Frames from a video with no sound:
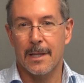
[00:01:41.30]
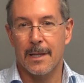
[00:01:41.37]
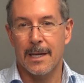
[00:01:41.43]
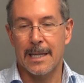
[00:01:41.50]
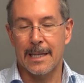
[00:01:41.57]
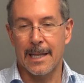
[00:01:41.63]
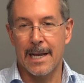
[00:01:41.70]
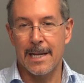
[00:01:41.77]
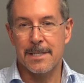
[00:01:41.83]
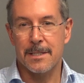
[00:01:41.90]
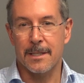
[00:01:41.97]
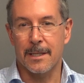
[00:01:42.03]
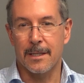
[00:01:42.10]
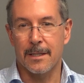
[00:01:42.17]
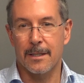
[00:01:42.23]
And
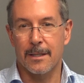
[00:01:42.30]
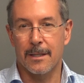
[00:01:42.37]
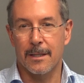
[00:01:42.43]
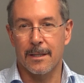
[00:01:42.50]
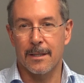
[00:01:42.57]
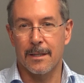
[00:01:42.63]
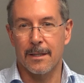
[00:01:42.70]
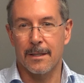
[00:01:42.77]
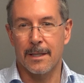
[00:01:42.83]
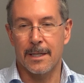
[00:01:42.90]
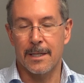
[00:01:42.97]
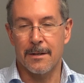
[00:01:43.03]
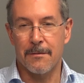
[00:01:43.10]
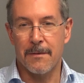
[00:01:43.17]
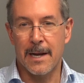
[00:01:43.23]
lastly, they
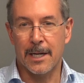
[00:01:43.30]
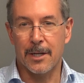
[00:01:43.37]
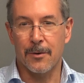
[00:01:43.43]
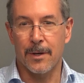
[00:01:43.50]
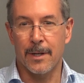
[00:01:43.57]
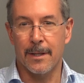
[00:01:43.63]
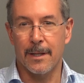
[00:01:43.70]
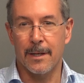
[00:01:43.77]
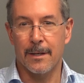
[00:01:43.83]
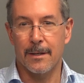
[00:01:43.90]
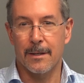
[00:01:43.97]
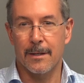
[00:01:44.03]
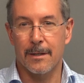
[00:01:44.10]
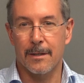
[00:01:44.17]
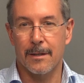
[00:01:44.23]
didn't factor in that
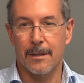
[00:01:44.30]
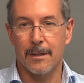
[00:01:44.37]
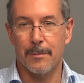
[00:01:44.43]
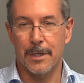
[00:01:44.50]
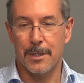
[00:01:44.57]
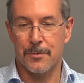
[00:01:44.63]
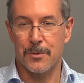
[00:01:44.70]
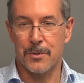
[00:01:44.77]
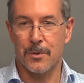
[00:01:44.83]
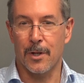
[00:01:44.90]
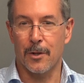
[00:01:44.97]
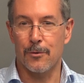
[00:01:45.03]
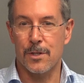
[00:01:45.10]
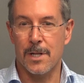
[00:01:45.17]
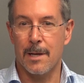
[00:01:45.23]
the patient was going
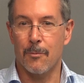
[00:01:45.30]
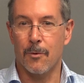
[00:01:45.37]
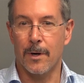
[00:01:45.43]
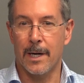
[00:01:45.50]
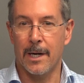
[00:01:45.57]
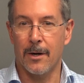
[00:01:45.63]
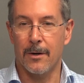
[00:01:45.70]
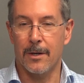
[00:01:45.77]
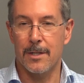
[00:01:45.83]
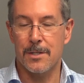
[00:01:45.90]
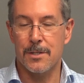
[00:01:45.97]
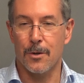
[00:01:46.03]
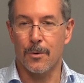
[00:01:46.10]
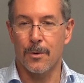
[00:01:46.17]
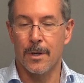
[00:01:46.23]
to lose a lot more hair. And
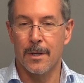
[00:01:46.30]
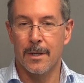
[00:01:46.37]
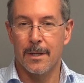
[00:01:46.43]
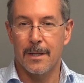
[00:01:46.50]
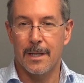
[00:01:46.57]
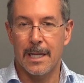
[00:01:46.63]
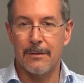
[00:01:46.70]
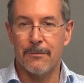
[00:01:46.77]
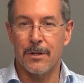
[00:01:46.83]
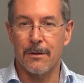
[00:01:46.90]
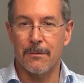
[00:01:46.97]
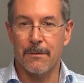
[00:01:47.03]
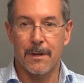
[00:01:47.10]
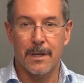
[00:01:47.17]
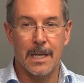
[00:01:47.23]
so even
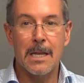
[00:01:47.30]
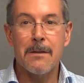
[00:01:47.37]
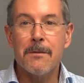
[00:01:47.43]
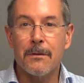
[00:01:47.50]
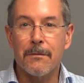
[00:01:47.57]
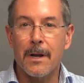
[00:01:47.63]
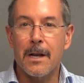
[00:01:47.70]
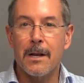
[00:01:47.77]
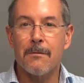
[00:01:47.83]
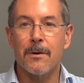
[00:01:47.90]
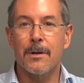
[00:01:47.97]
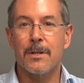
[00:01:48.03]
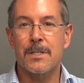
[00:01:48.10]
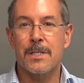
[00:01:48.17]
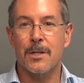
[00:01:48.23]
if
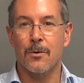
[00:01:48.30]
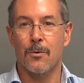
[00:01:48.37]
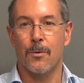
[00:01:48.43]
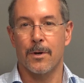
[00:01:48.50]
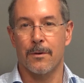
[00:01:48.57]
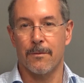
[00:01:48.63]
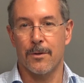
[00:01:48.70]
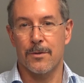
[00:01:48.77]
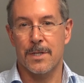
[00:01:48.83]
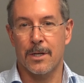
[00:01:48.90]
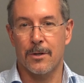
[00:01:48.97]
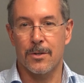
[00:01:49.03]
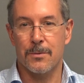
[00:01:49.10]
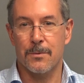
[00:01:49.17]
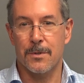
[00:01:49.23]
every single one of those
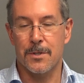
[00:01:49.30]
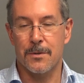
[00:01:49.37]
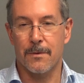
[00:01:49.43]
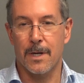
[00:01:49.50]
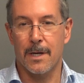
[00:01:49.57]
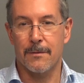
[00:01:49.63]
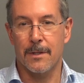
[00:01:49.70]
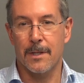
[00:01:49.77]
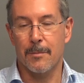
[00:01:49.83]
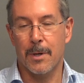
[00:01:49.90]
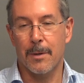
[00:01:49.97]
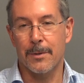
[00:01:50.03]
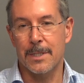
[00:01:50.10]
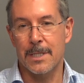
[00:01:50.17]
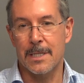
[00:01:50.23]
hairs would have survived, and they
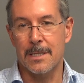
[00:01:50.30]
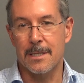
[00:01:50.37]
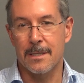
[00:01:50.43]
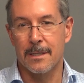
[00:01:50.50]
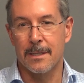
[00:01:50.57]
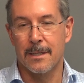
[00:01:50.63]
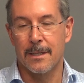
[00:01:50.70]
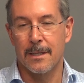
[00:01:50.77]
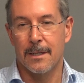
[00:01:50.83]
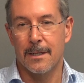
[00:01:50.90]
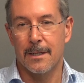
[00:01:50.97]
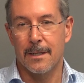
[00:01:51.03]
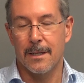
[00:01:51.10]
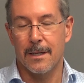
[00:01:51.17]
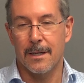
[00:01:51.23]
probably didn't,
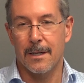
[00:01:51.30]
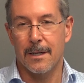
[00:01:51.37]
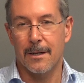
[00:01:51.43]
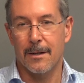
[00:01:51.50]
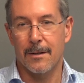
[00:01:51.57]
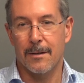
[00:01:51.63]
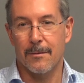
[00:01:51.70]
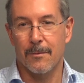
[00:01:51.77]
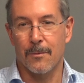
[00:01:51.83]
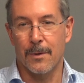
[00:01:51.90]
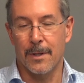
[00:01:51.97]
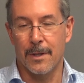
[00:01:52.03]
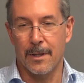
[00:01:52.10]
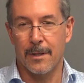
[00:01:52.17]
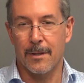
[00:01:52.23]
when
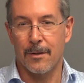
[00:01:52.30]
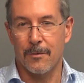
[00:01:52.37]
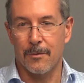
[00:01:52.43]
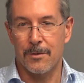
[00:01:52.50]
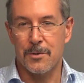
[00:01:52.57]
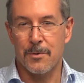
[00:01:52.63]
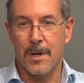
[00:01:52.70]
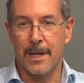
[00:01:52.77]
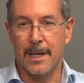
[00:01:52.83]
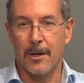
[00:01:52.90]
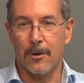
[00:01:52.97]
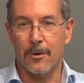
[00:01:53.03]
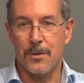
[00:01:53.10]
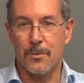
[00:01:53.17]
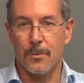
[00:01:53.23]
the surrounding hair
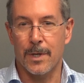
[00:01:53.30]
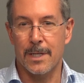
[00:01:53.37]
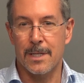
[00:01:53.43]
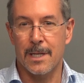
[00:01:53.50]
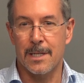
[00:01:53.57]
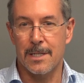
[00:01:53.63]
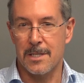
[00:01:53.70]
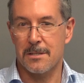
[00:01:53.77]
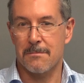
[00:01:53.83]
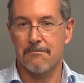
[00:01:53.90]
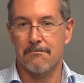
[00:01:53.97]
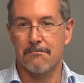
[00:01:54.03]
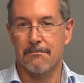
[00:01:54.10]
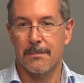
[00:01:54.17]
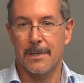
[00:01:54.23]
goes away, it isn't
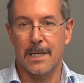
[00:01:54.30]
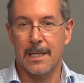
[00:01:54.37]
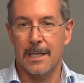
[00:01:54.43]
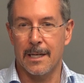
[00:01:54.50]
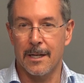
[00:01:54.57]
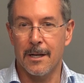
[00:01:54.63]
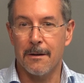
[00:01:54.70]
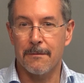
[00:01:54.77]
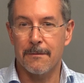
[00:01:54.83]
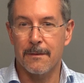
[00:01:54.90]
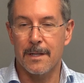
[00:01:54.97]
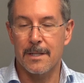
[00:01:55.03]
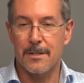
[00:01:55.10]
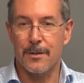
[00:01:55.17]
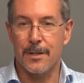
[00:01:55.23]
enough.
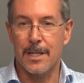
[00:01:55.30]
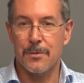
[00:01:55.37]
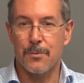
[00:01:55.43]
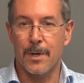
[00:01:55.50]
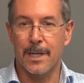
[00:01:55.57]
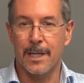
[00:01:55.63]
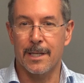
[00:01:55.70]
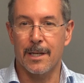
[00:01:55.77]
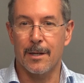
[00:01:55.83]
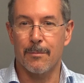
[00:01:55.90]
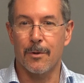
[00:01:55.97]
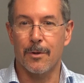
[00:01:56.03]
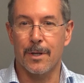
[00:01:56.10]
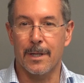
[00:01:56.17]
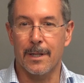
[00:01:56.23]
And so that's why he ended up
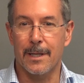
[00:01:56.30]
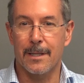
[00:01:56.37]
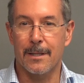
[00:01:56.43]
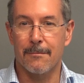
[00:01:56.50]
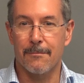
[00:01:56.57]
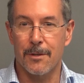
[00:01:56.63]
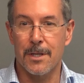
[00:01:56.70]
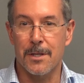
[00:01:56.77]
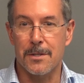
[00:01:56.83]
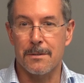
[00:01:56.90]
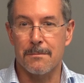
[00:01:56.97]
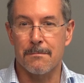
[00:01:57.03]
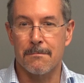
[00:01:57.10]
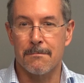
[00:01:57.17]
looking like this.